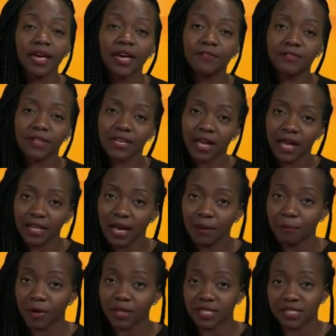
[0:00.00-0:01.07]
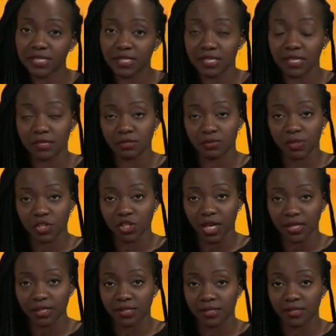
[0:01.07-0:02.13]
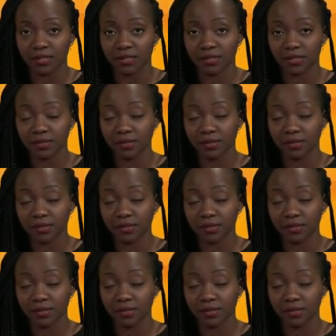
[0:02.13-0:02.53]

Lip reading: If the null hypothesis is rejected,